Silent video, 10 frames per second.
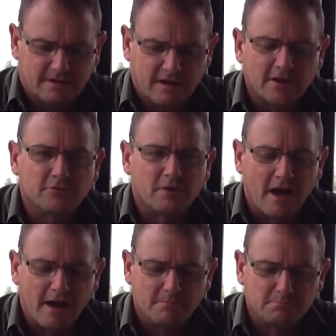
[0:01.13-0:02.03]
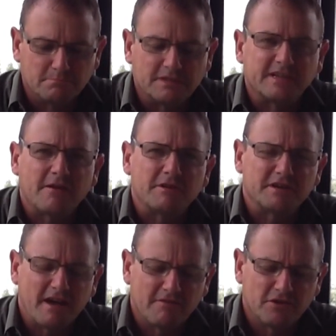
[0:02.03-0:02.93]
Hello, today we're going
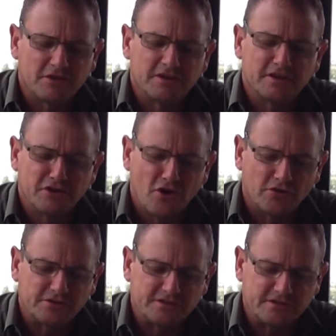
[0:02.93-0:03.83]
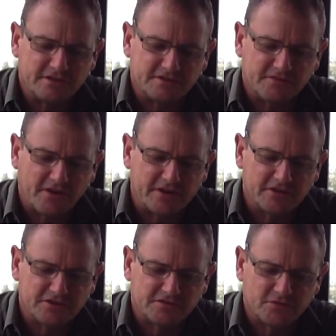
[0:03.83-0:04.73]
to have a look at a knot that's very
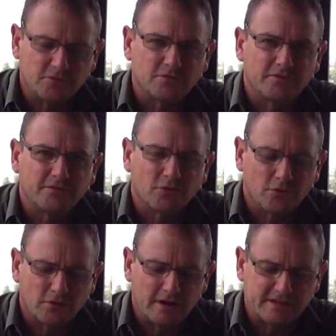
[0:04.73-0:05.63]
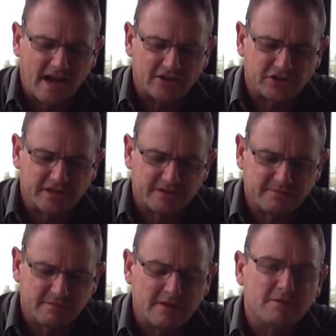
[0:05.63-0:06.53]
useful for
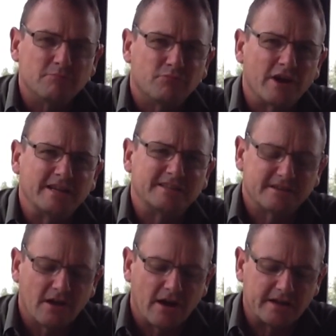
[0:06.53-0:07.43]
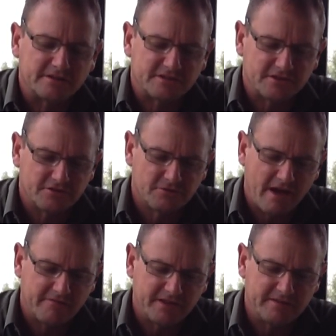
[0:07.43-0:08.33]
attaching braided line to
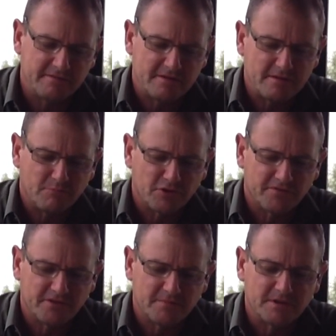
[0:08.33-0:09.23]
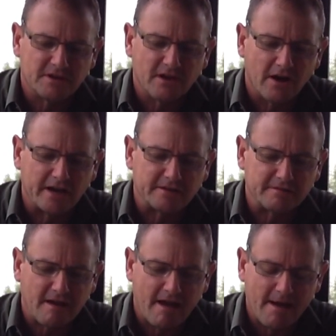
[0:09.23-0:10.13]
heavy monofilament line.
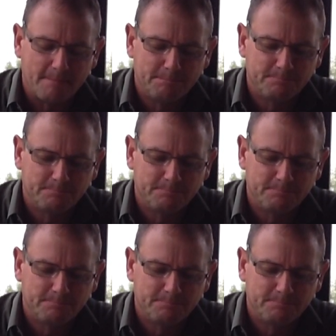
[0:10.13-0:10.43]
A